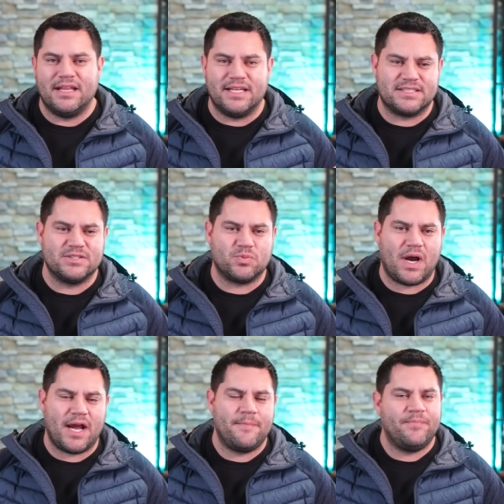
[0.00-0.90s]
This is
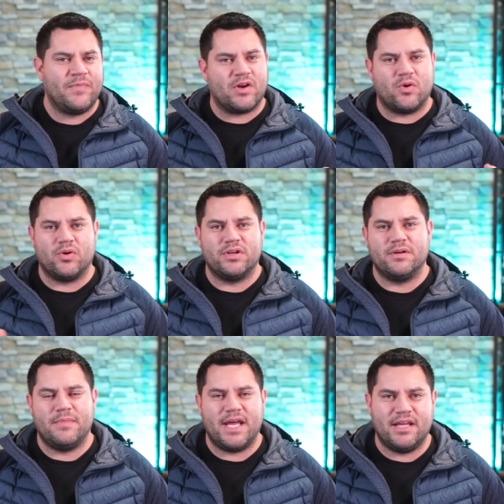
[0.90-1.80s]
why, according to
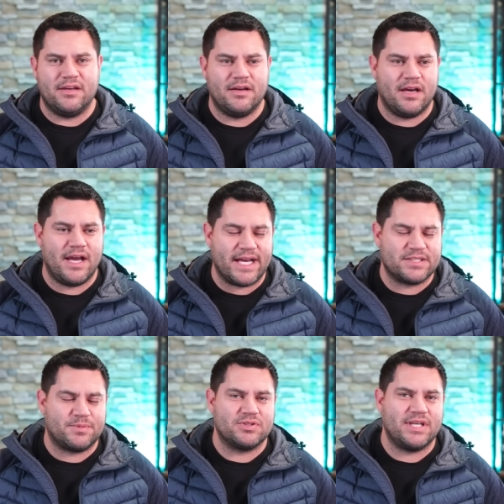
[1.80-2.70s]
many uh,
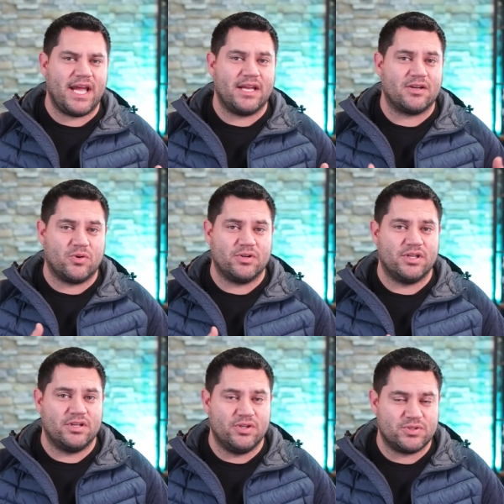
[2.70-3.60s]
experts and according
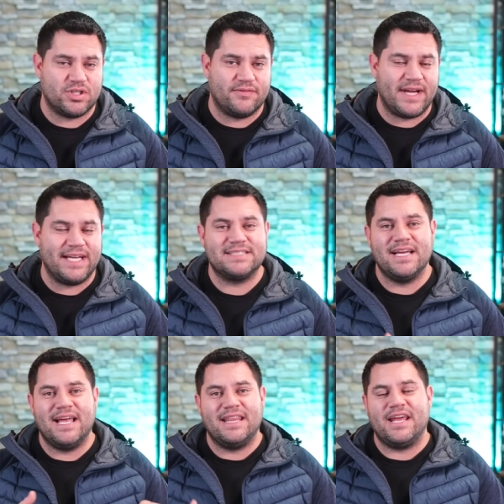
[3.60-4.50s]
to new surveys,
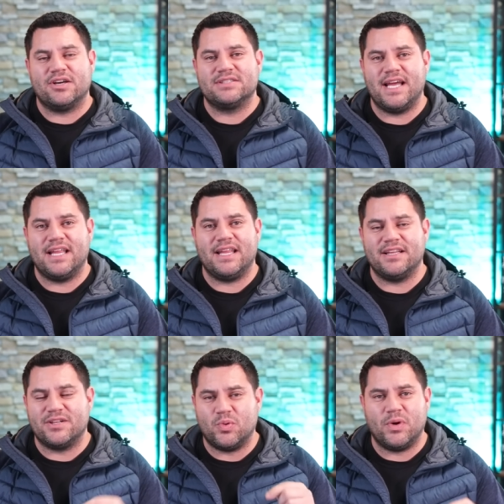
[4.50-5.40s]
they are saying
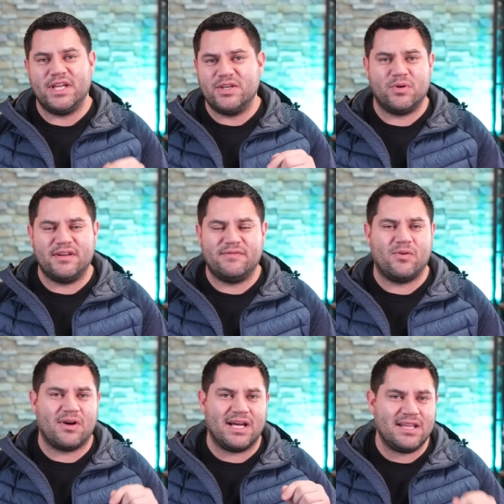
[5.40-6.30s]
that the
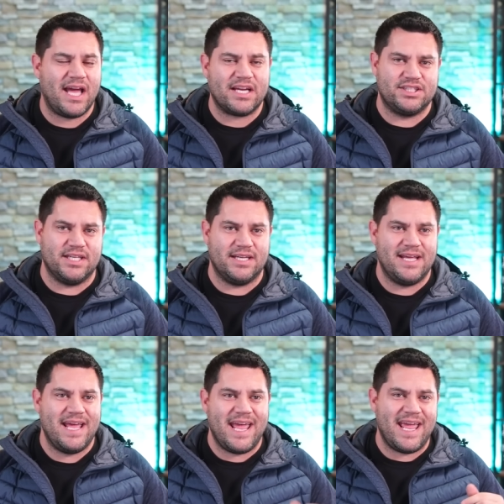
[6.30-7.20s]
2024 election
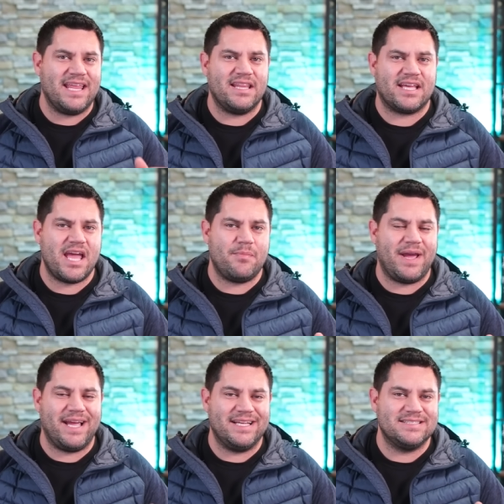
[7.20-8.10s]
and the
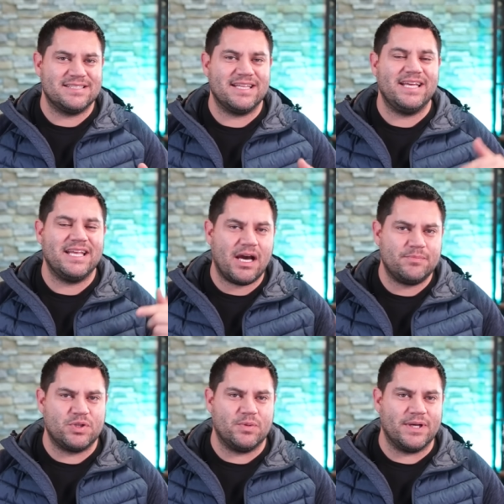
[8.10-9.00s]
campaigns leading
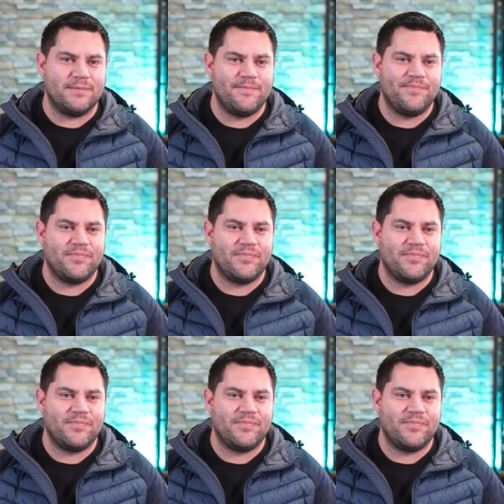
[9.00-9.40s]
up to it